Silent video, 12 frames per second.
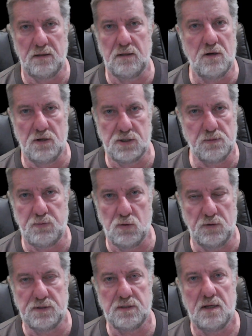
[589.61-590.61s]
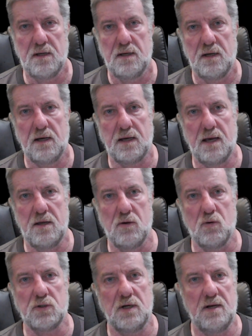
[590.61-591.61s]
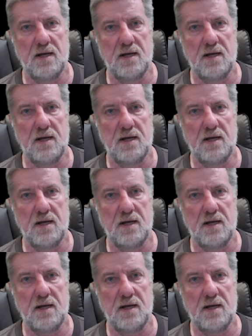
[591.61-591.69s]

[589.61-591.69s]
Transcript: No supports. Okay, you also